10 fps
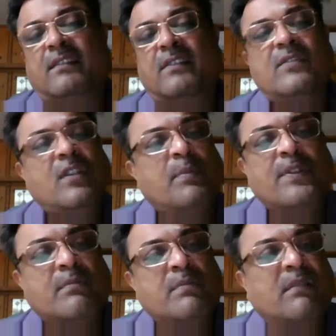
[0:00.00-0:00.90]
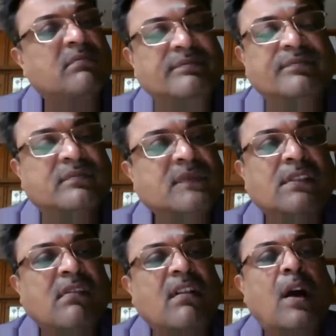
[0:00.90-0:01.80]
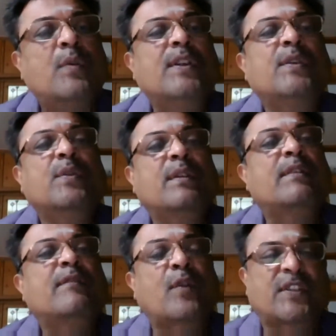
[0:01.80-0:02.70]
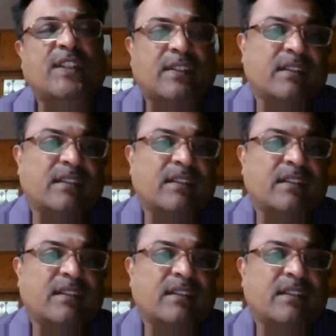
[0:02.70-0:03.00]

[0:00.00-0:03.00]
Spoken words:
It is not possible. How will you enforce it?